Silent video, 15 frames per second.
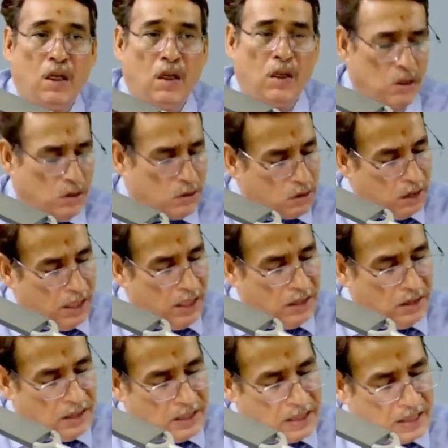So in
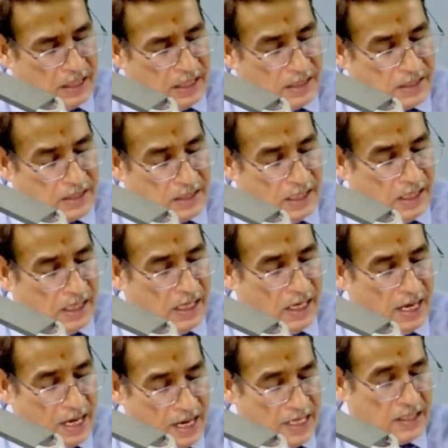this case, A
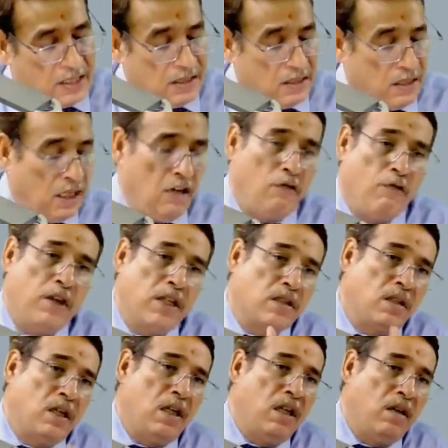has
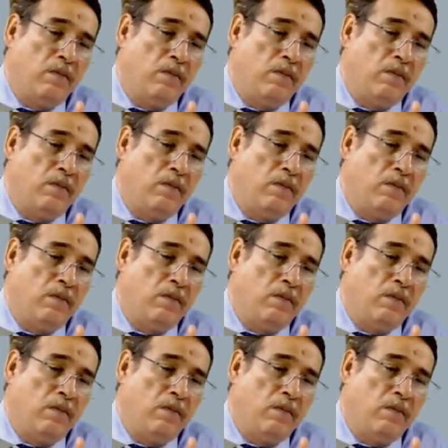invested